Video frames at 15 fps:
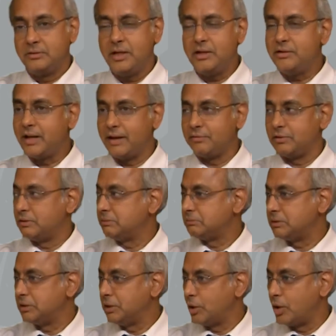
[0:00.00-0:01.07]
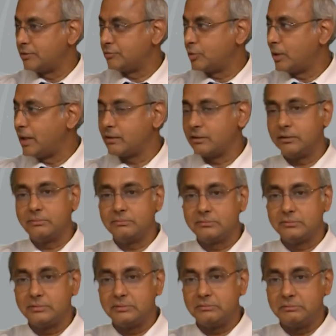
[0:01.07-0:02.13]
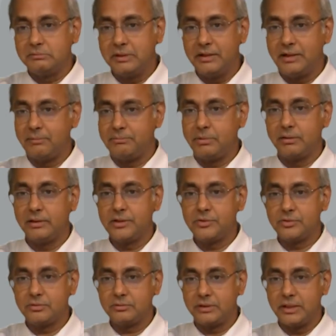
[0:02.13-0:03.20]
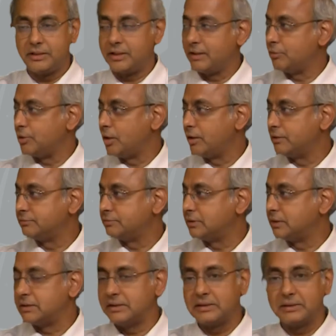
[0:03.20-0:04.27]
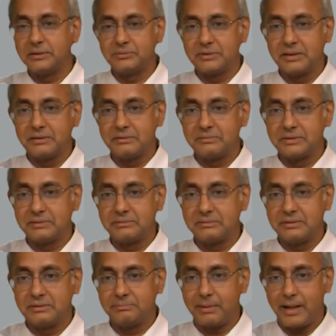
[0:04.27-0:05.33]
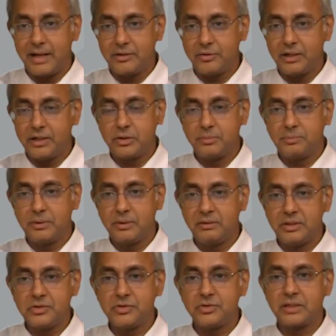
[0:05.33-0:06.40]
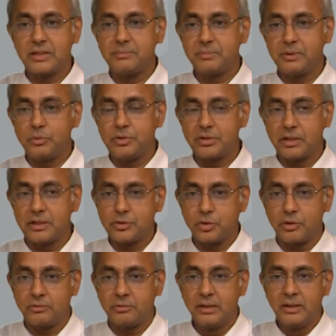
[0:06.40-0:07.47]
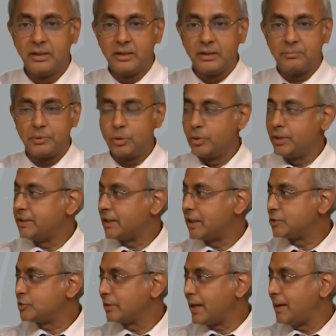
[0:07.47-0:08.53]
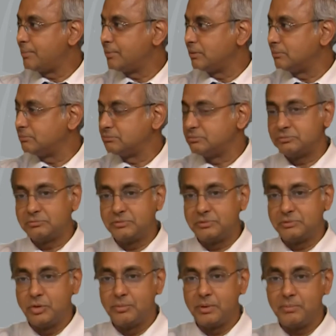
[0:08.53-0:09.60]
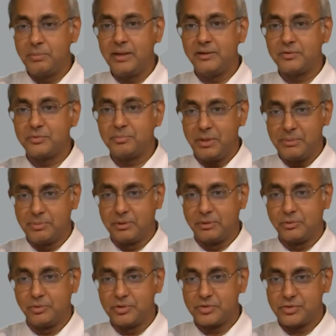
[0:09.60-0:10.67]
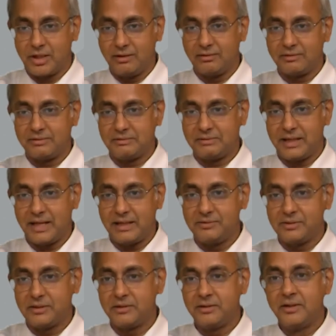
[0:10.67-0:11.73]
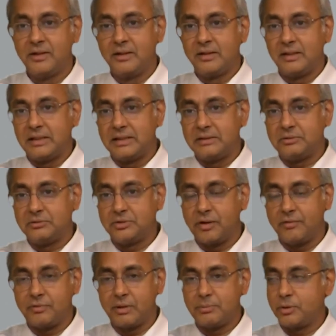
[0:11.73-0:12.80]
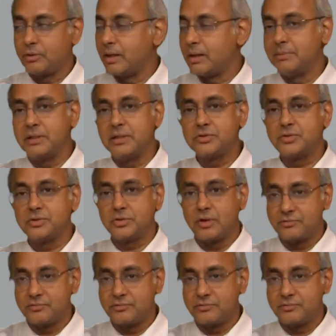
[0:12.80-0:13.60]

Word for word: They didn't have a, a lot of collateral, they didn't have buildings. They didn't have a lot of uh, uh, uh, plant and equipment. This is a company which runs on purely intellectual capital, human beings, people who are skilled, talented, uh, software programmers and